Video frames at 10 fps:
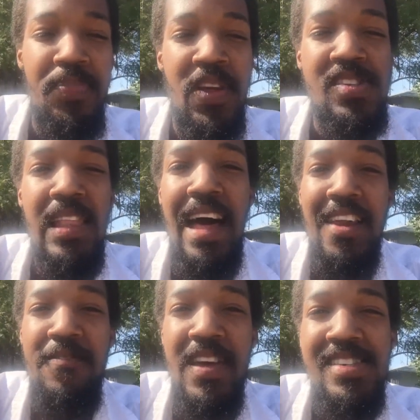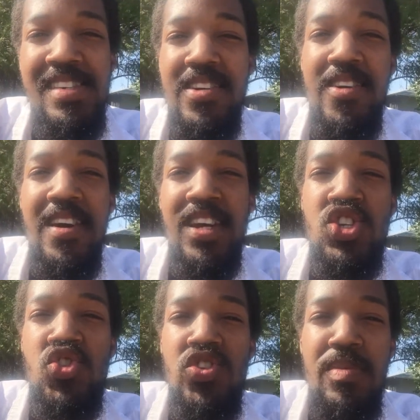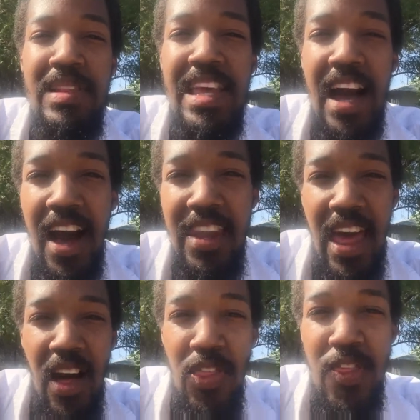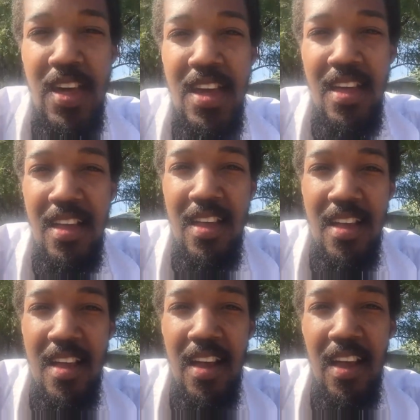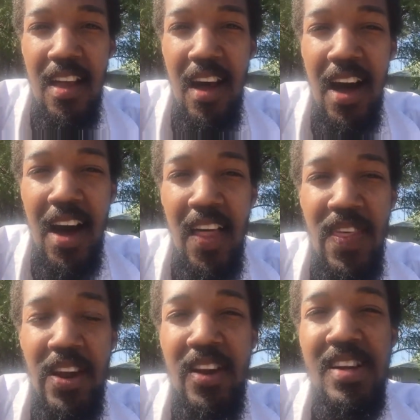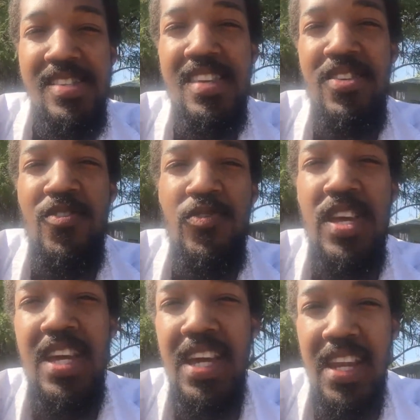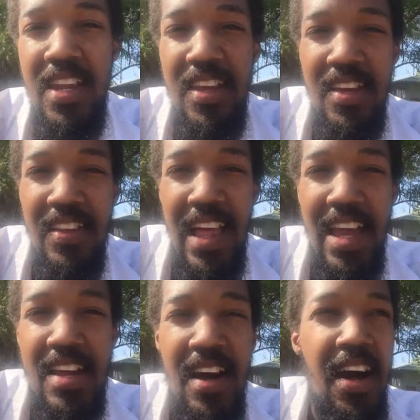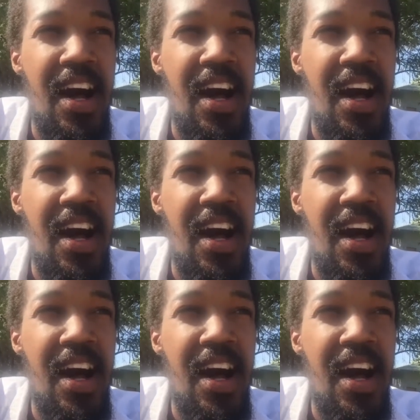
There's a lot of things that are extremely unhealthy that are considered vegan, like